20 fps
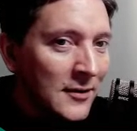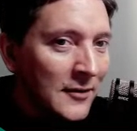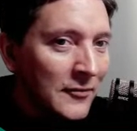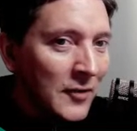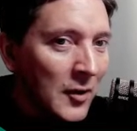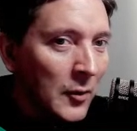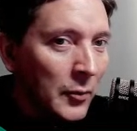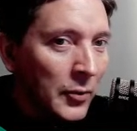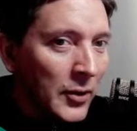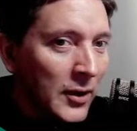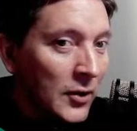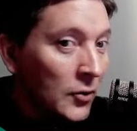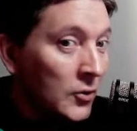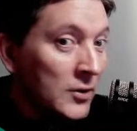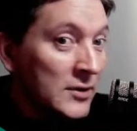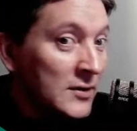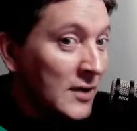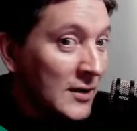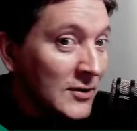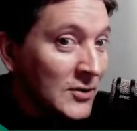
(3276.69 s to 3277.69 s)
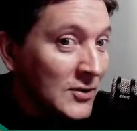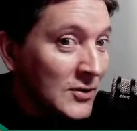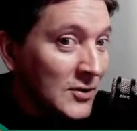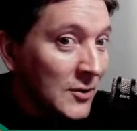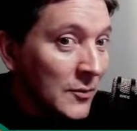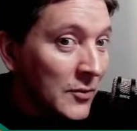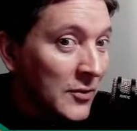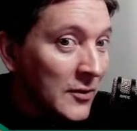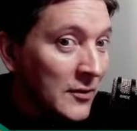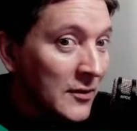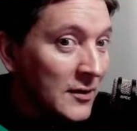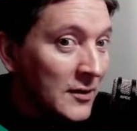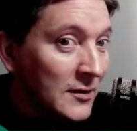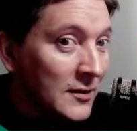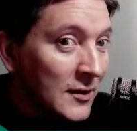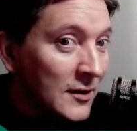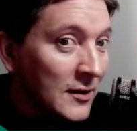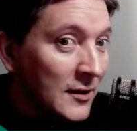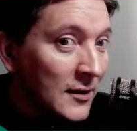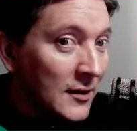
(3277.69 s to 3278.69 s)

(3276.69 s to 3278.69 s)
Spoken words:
if you're a player, or is that just something that,